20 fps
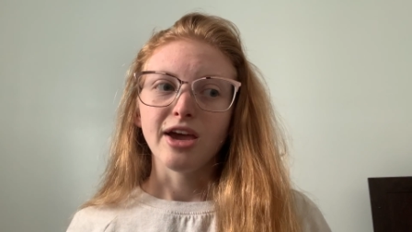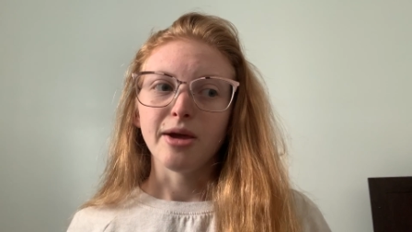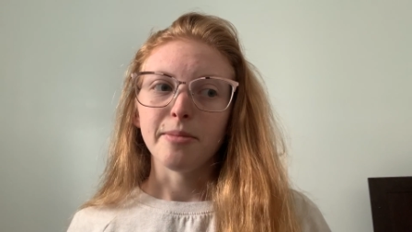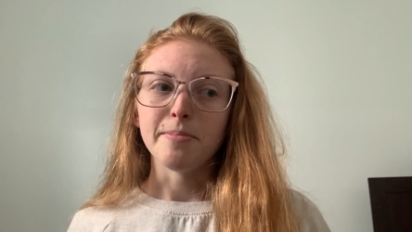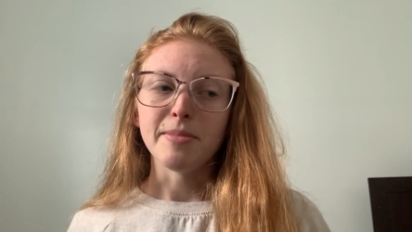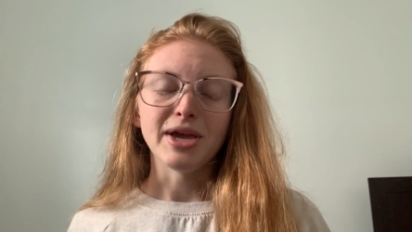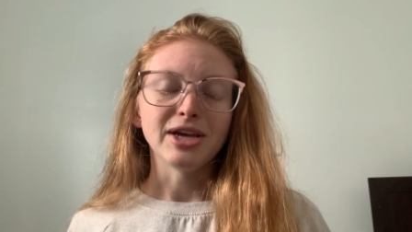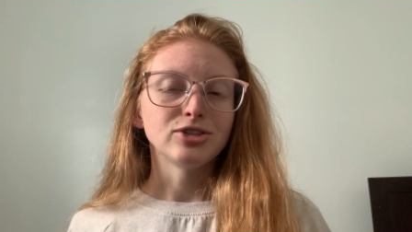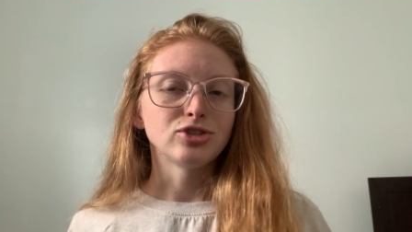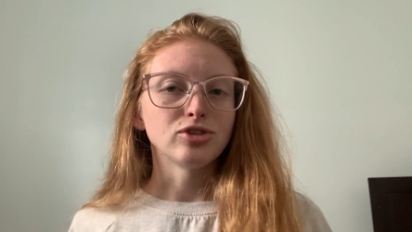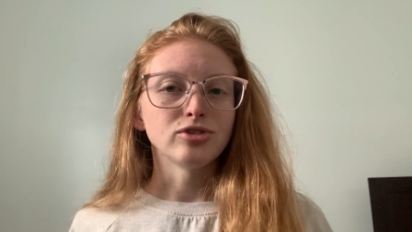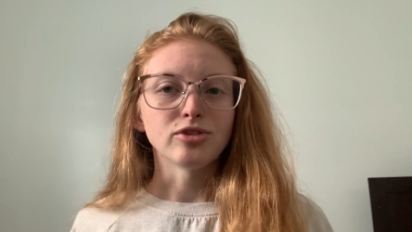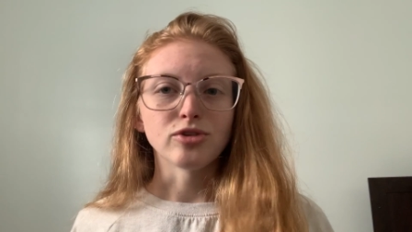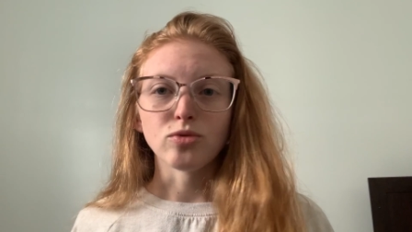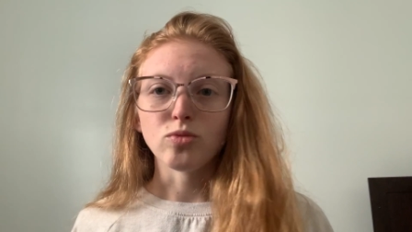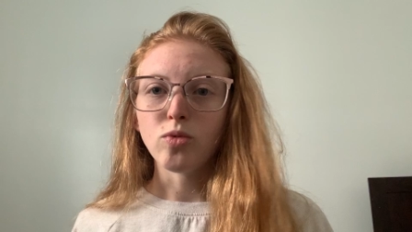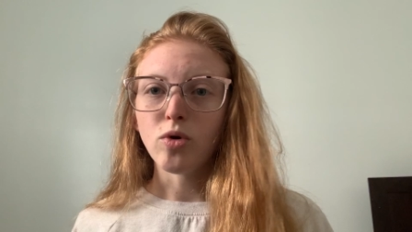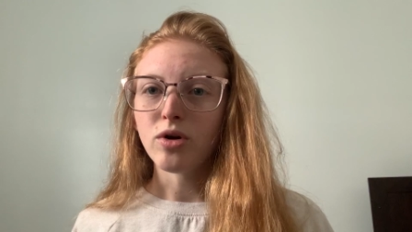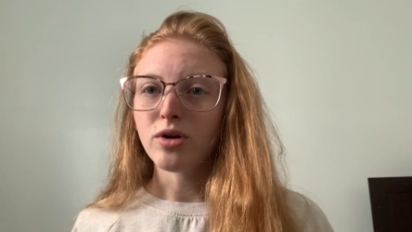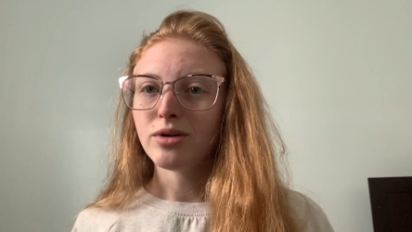make sure they're
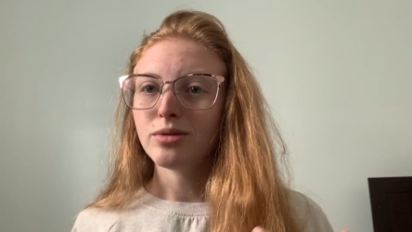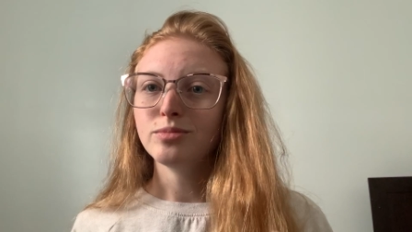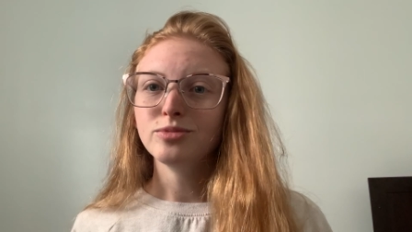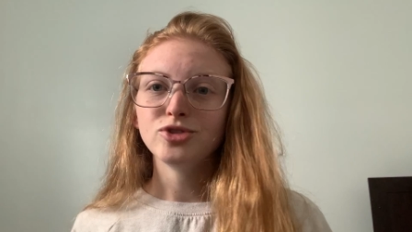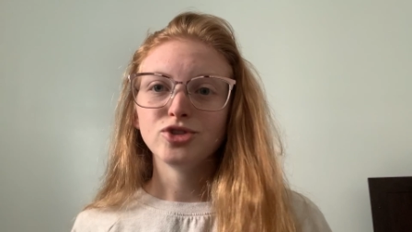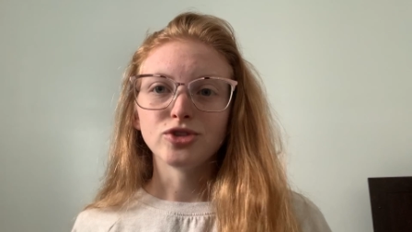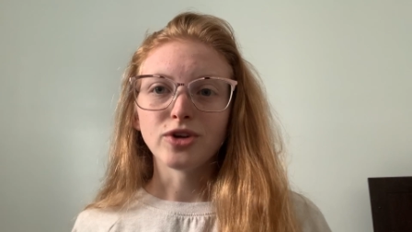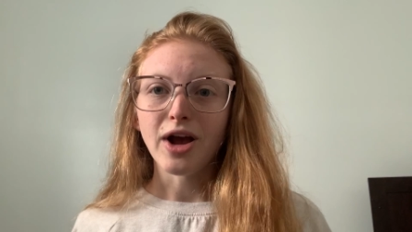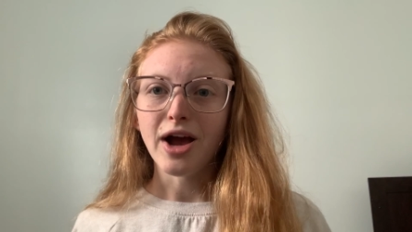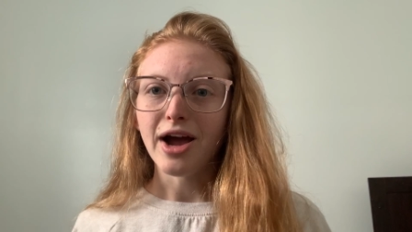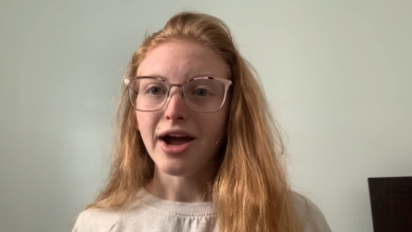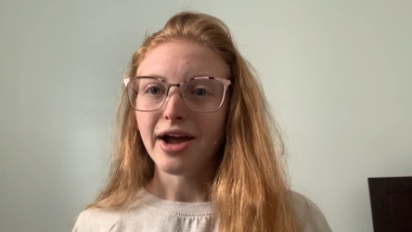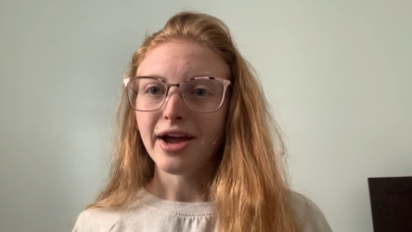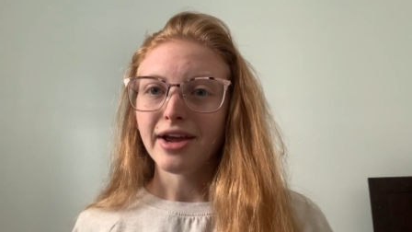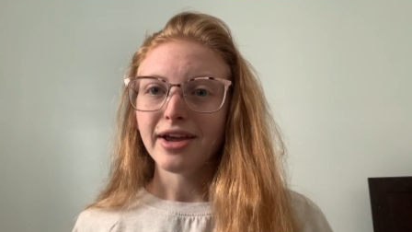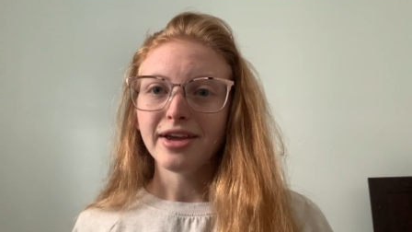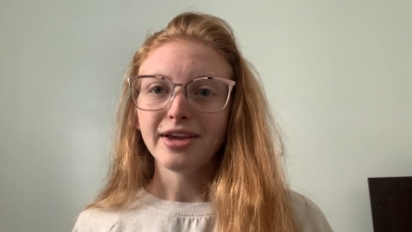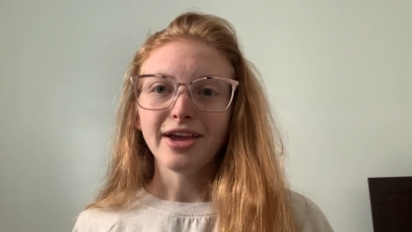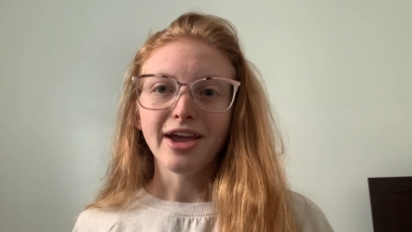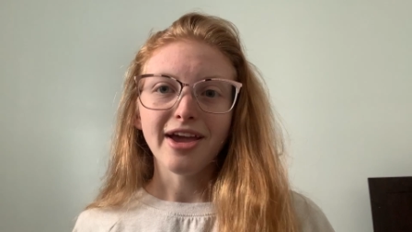warm,
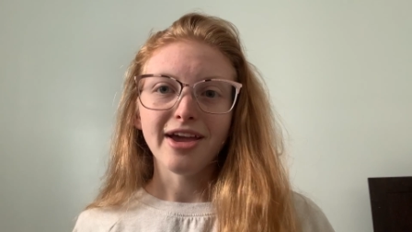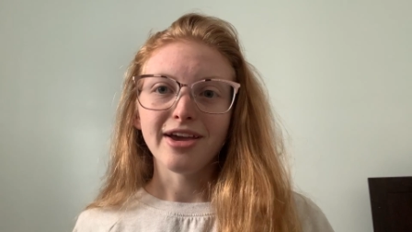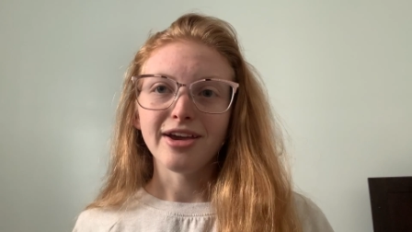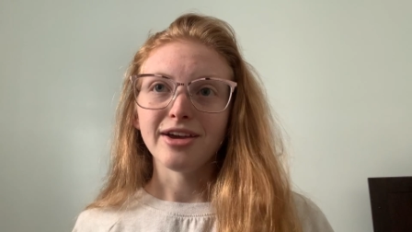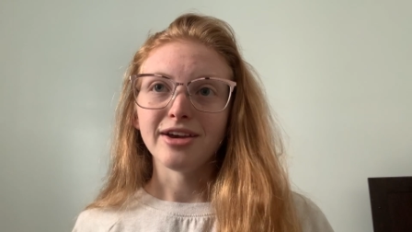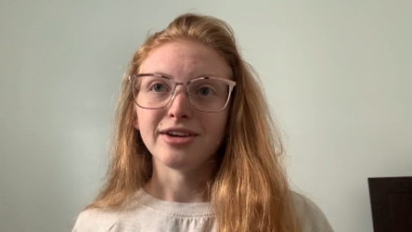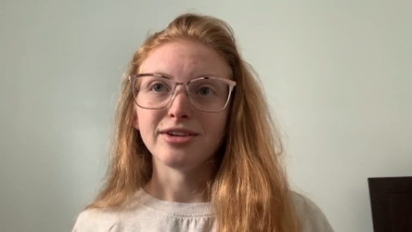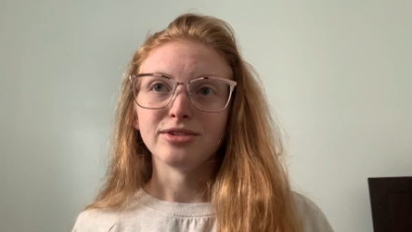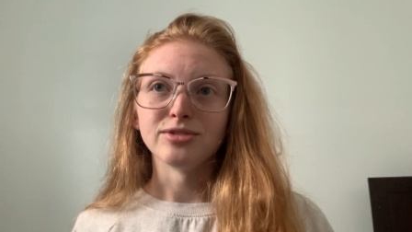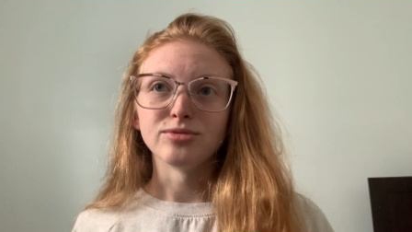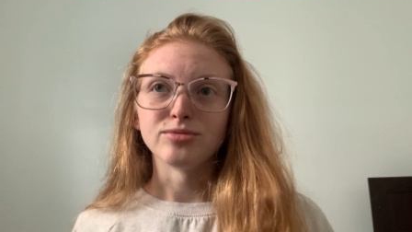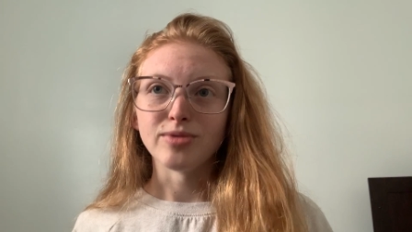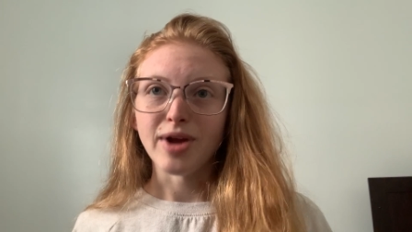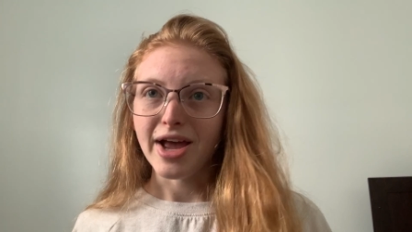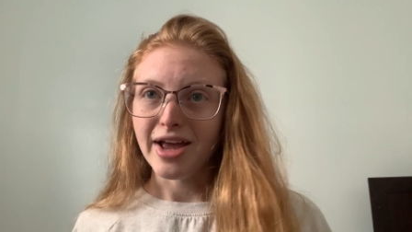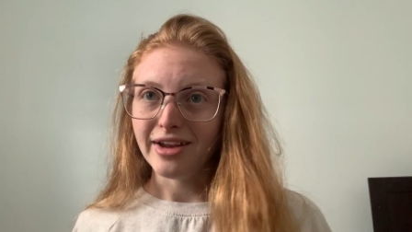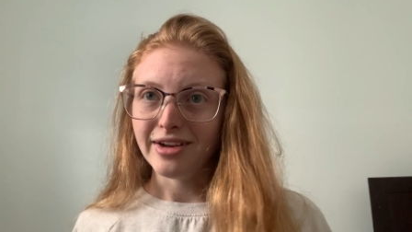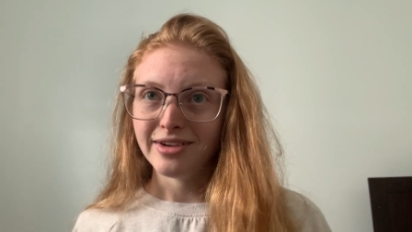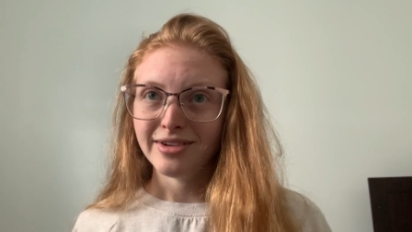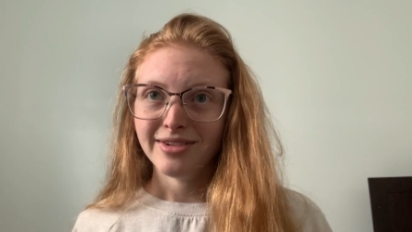dry, and
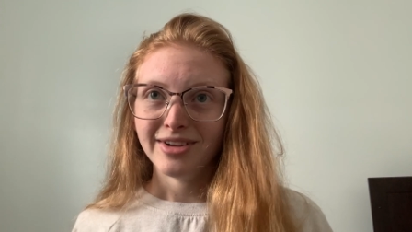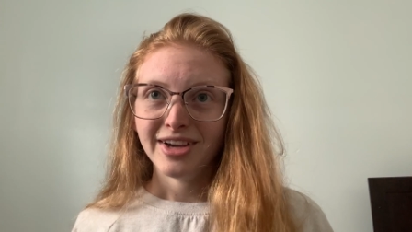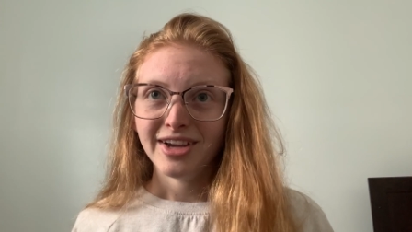red.